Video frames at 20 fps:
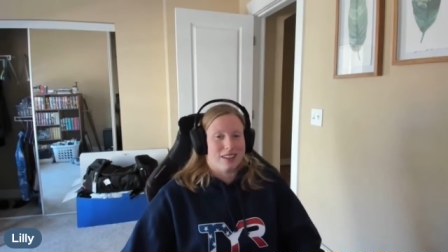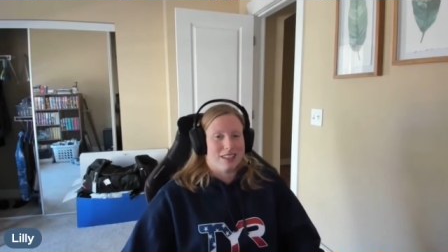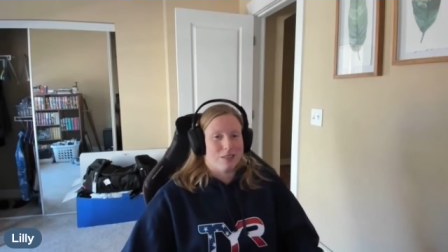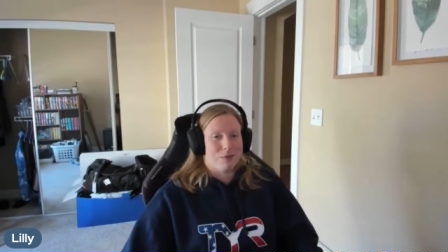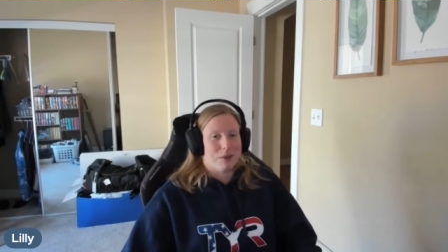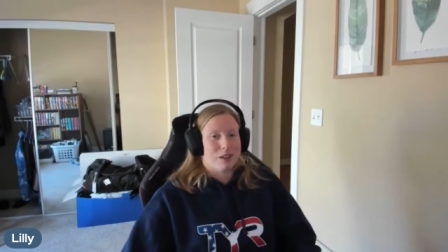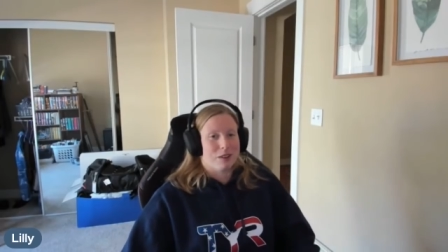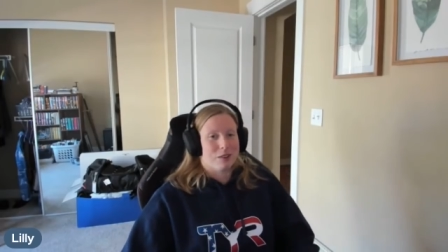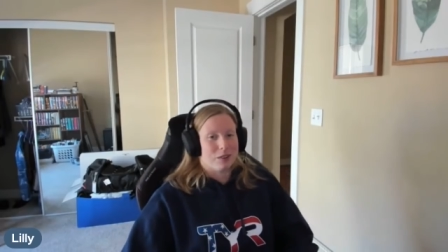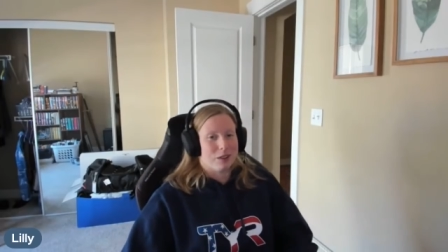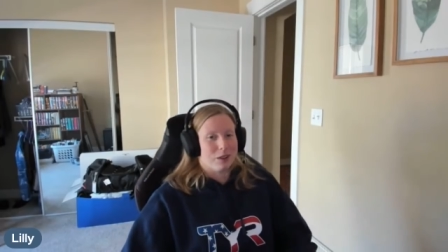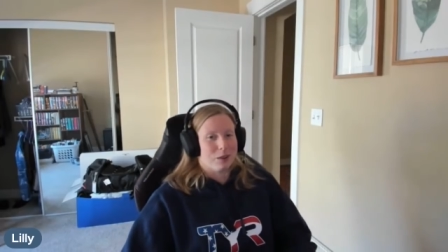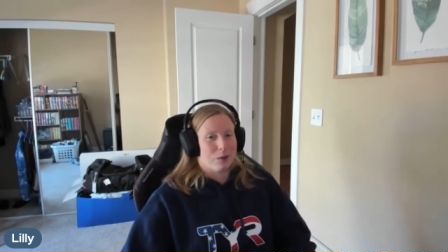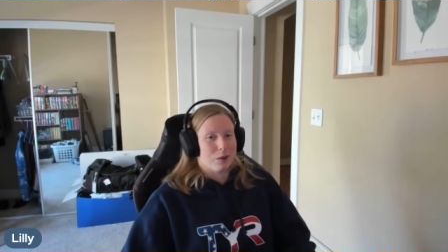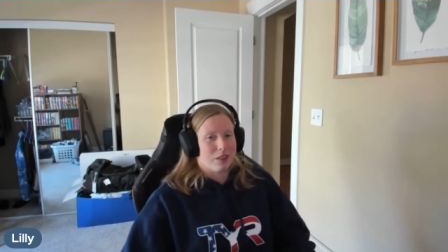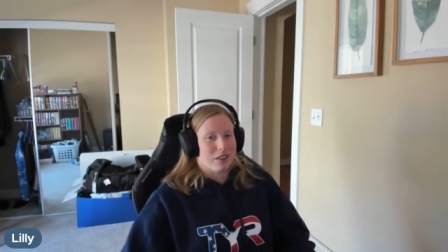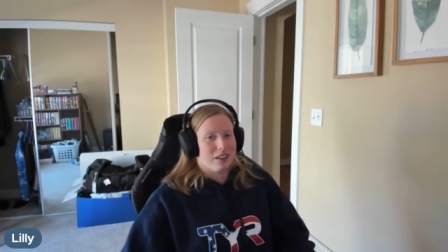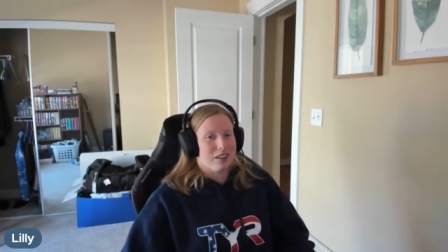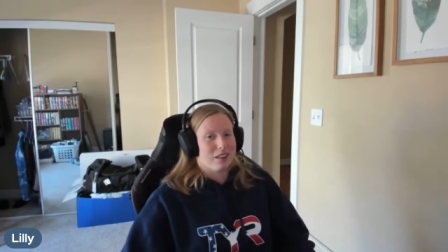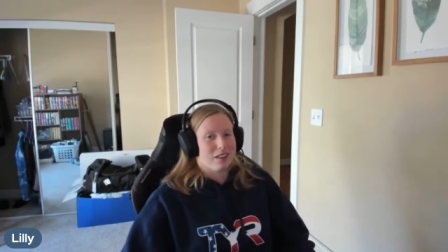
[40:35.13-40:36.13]
it's been a really cool
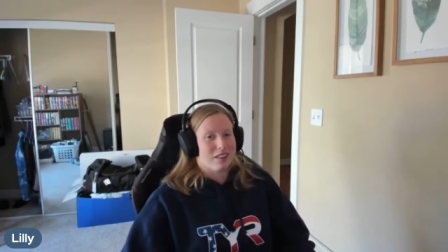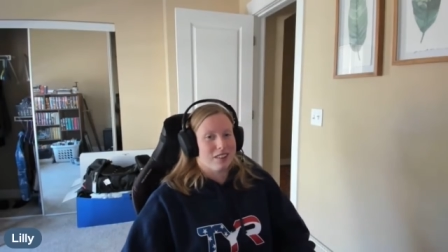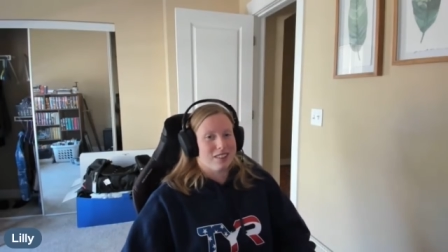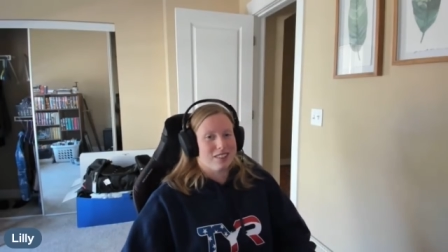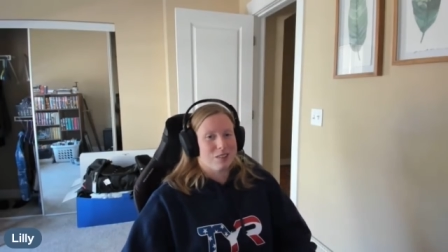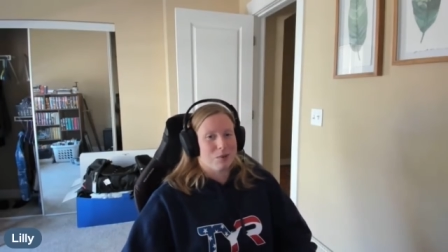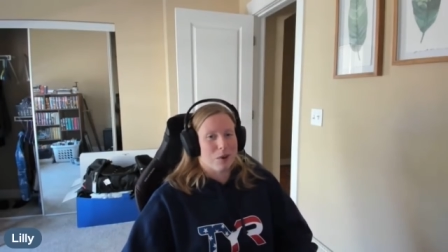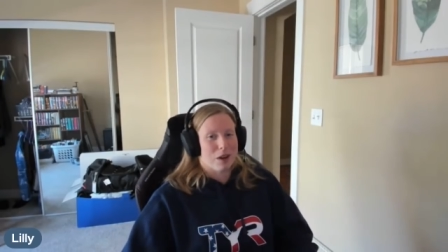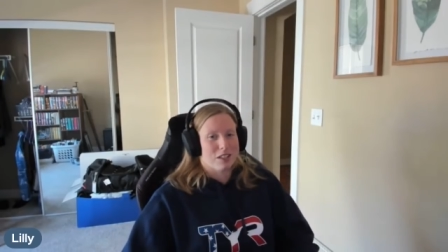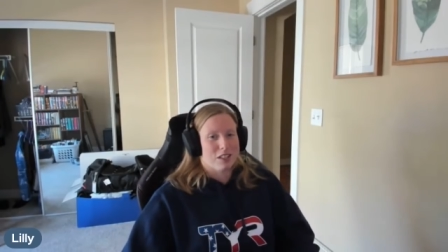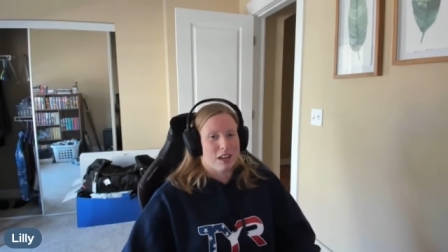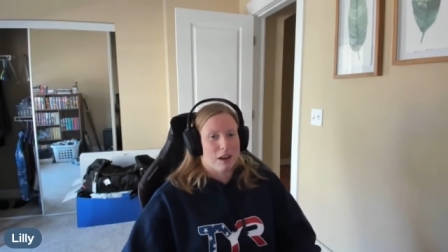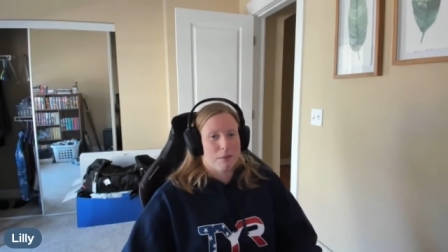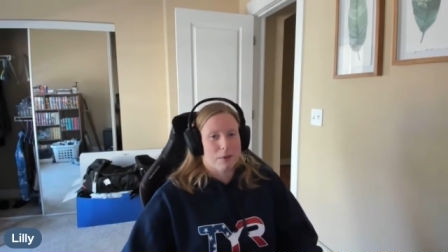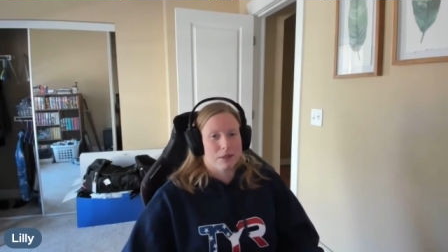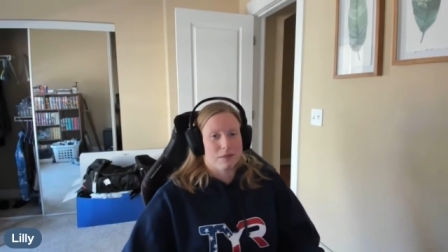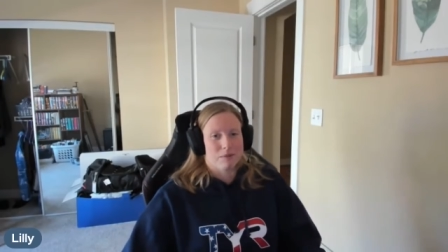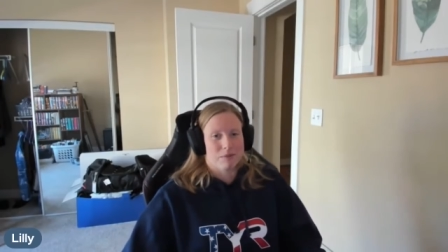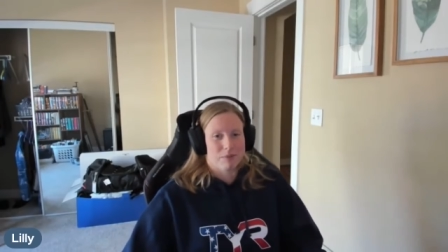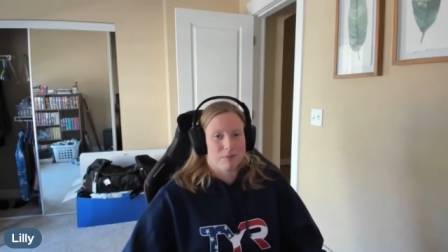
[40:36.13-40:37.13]
thing to to watch
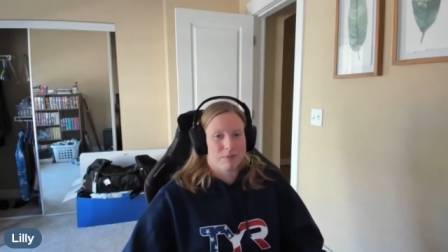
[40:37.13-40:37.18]
happen